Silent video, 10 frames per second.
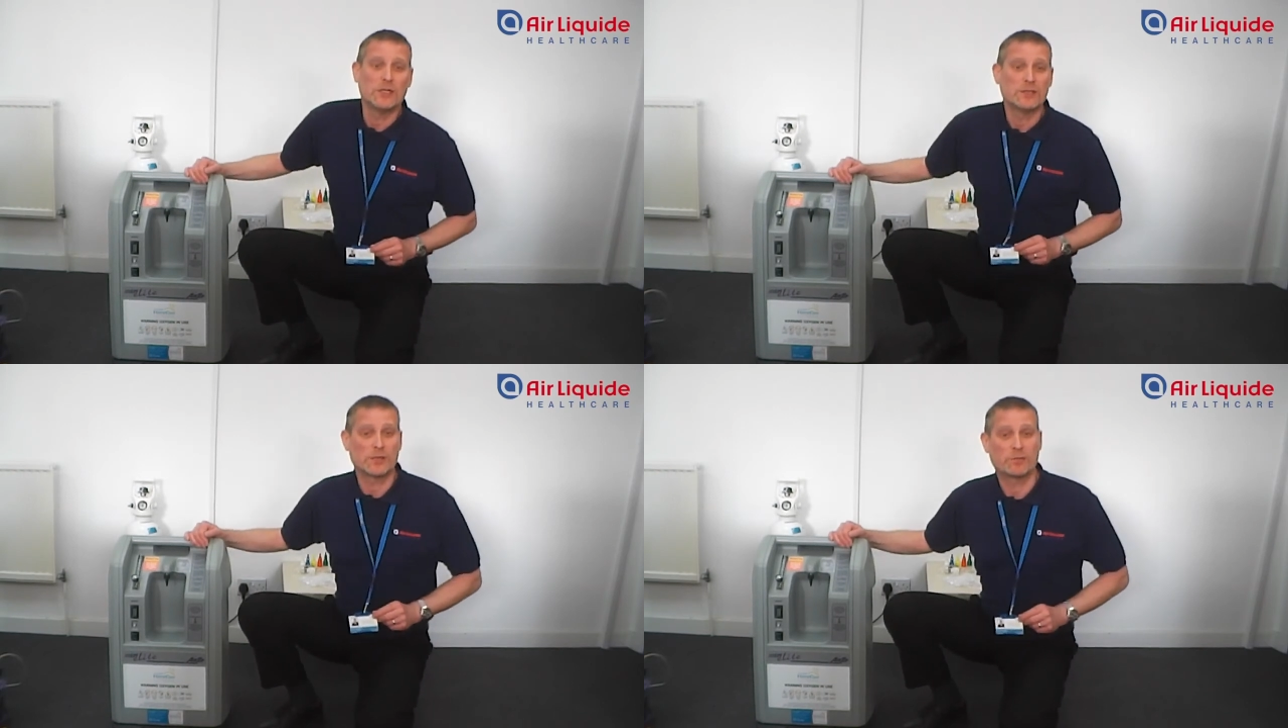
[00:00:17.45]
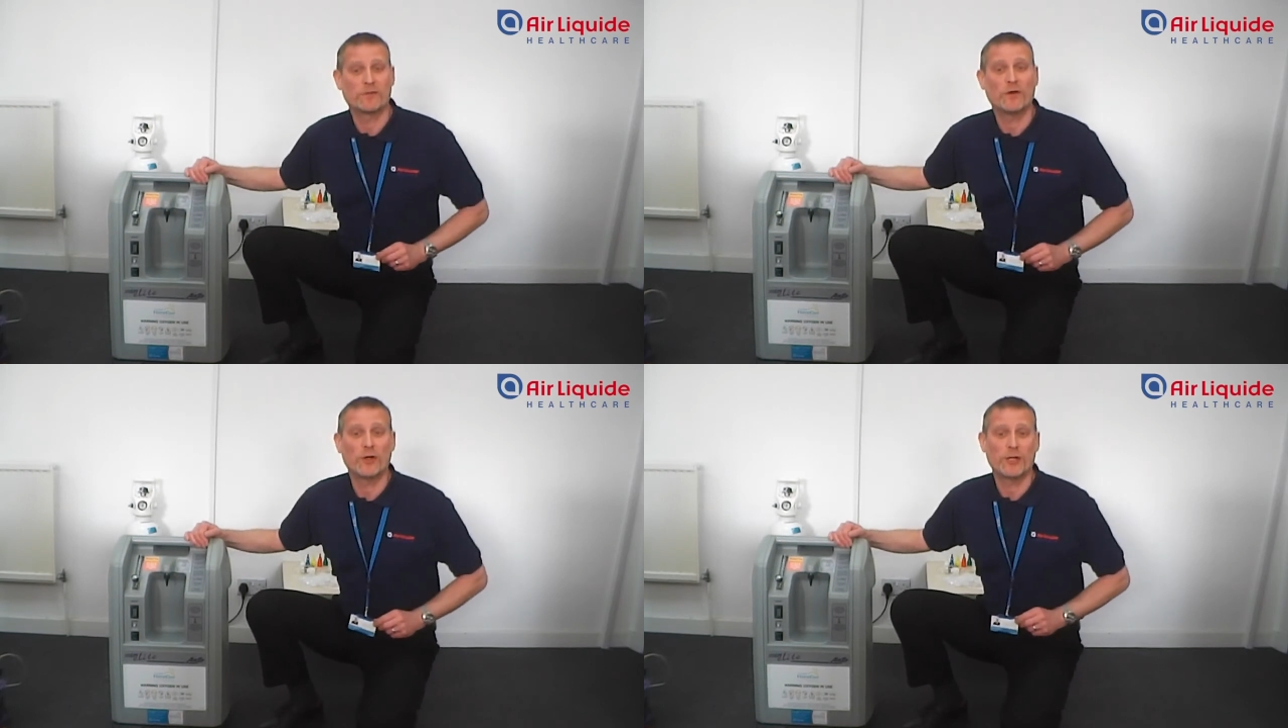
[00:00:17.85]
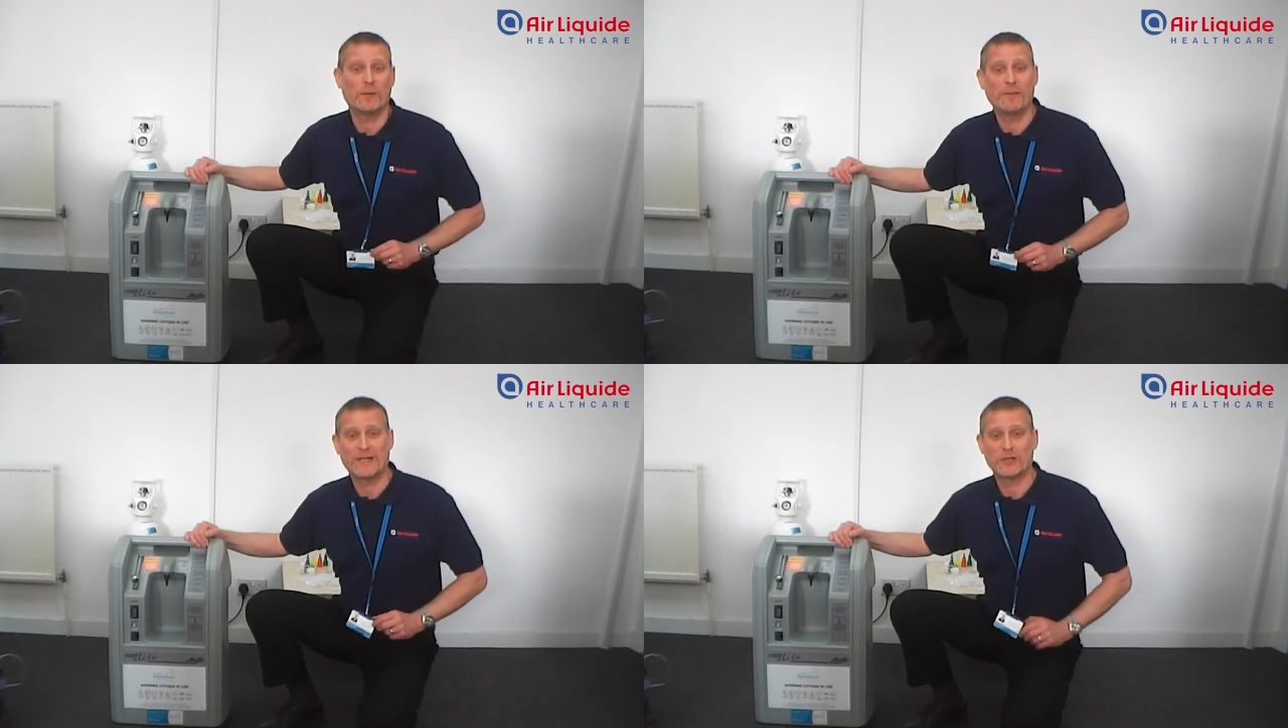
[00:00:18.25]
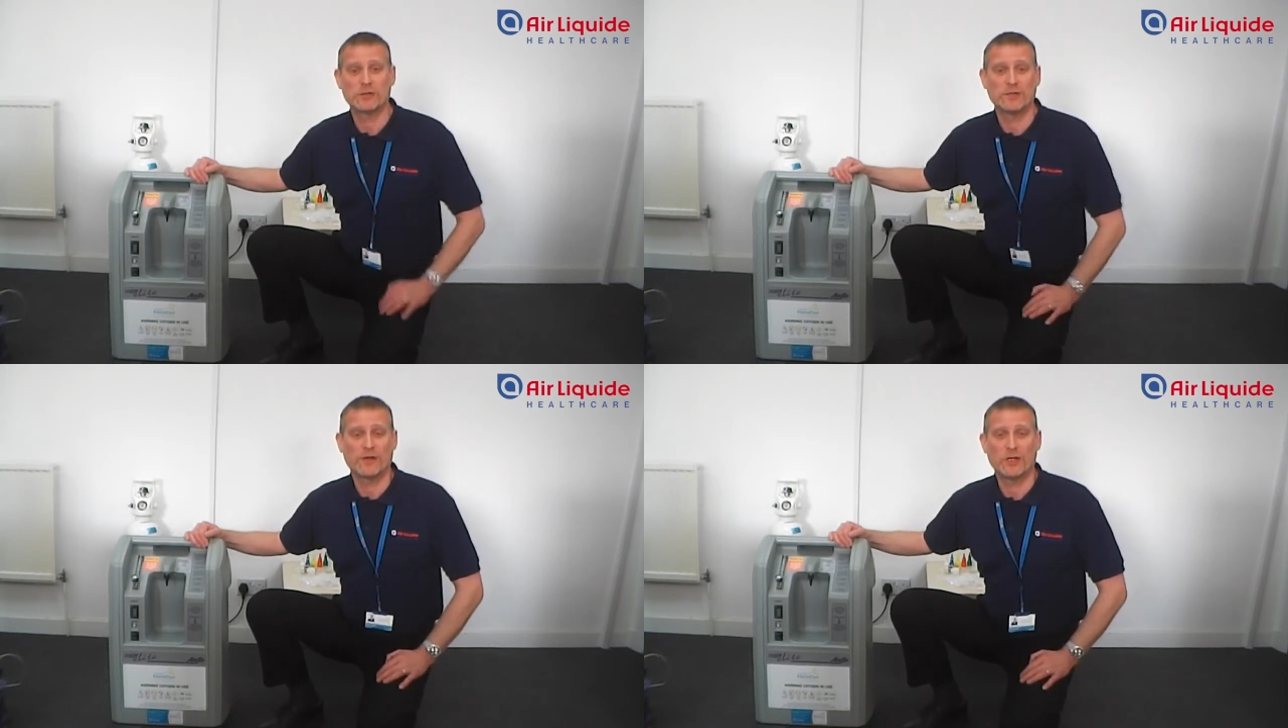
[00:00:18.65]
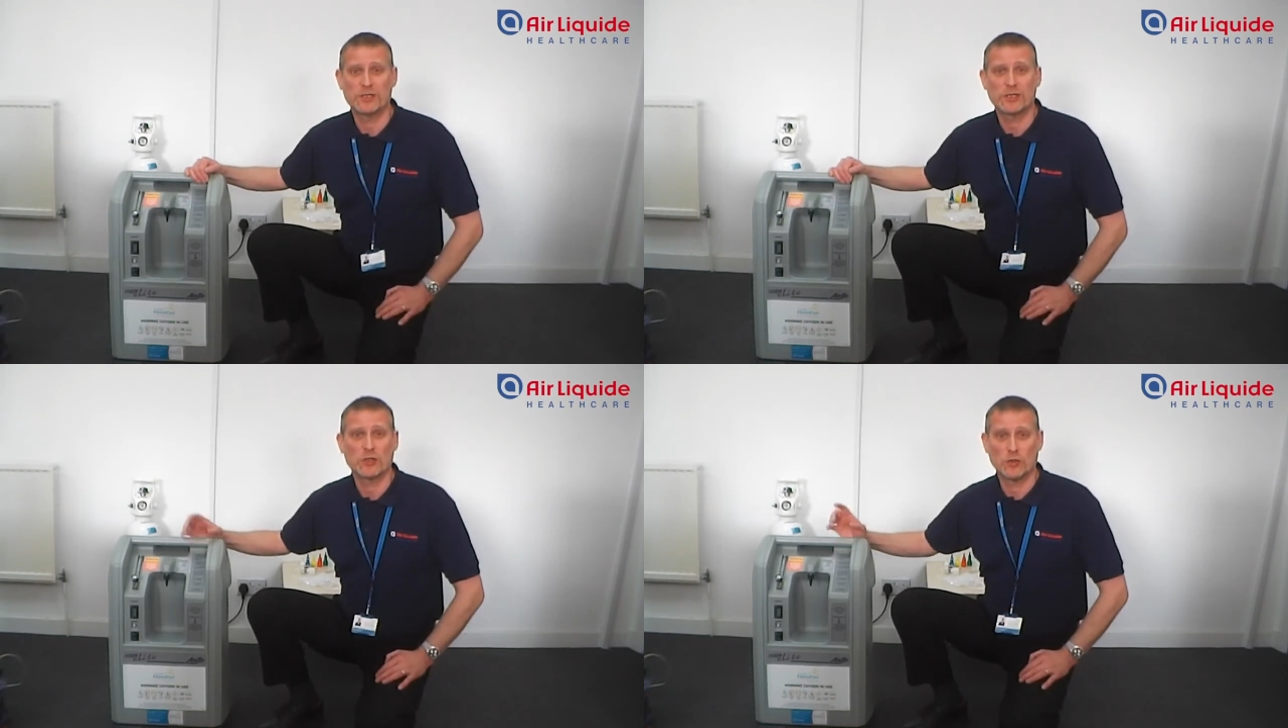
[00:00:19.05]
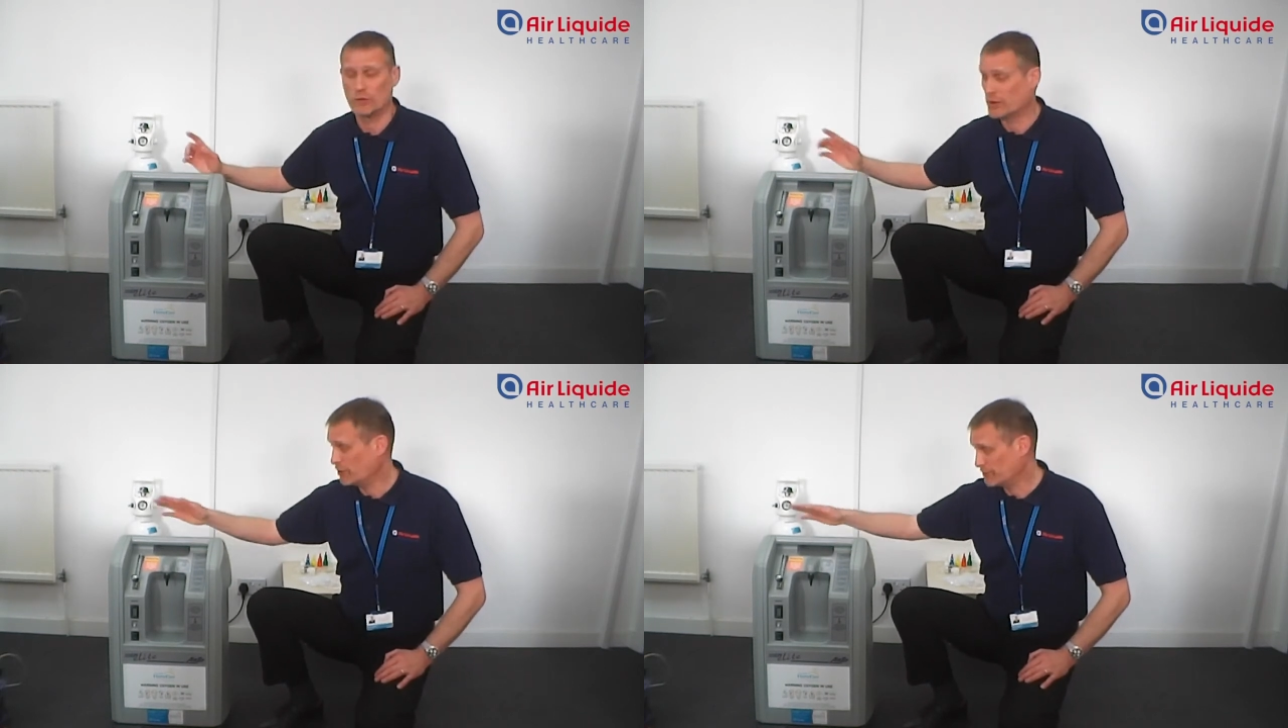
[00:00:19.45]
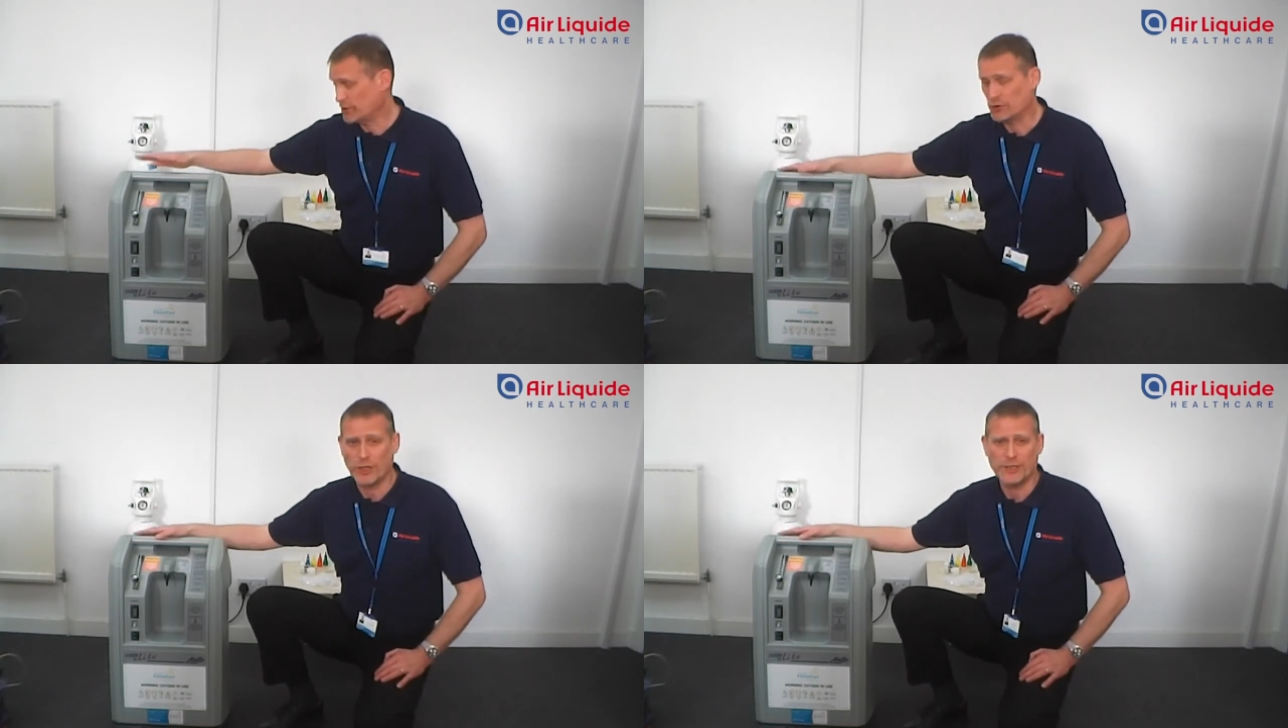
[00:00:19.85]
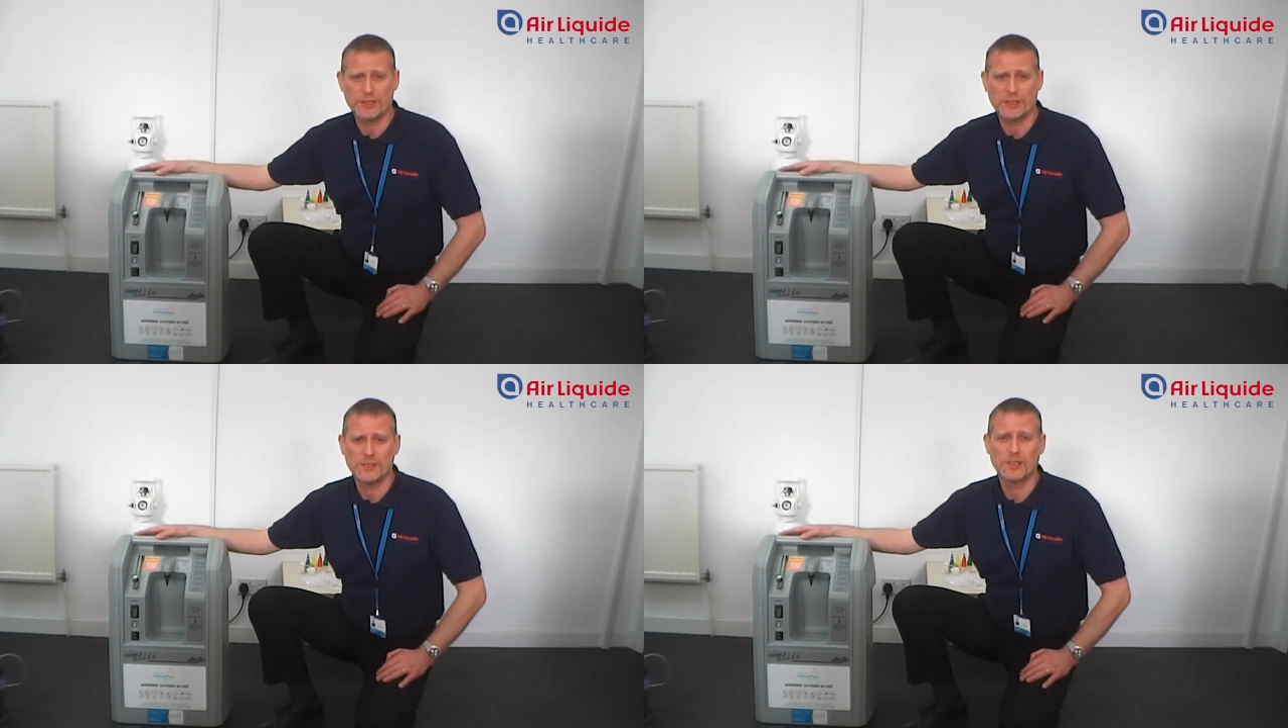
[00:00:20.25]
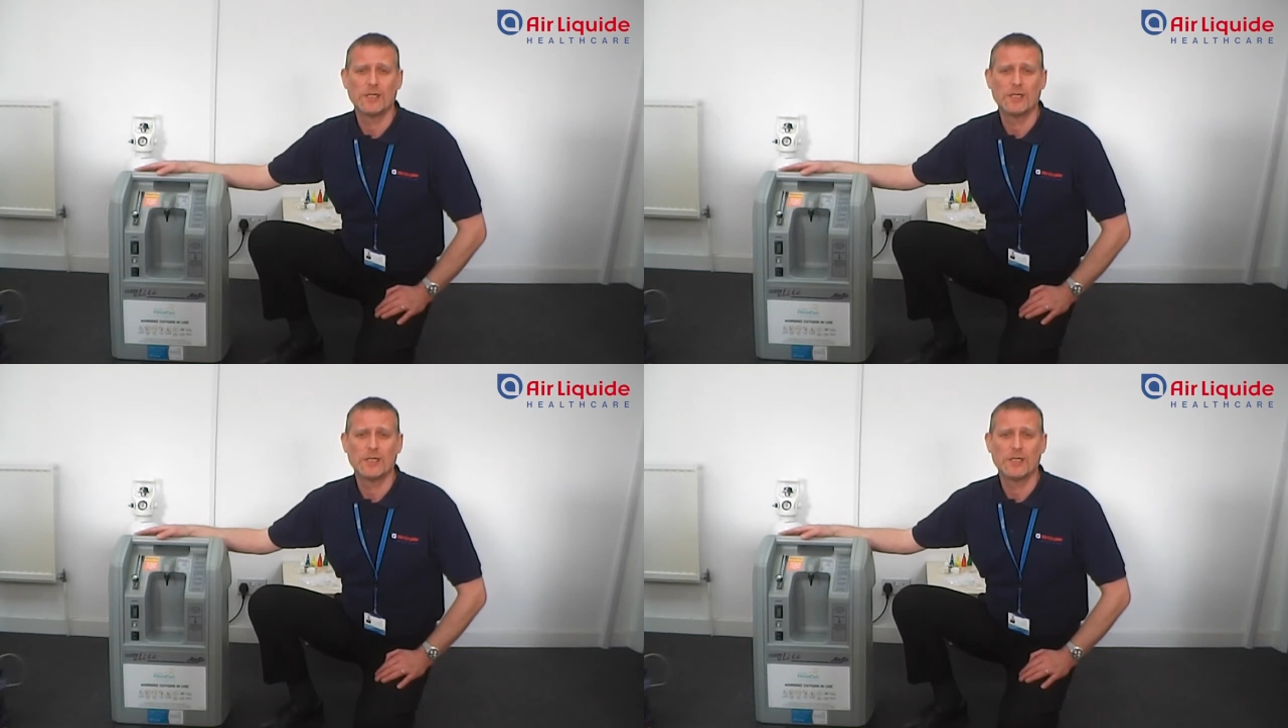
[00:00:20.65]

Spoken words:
to provide a medical device called a concentrator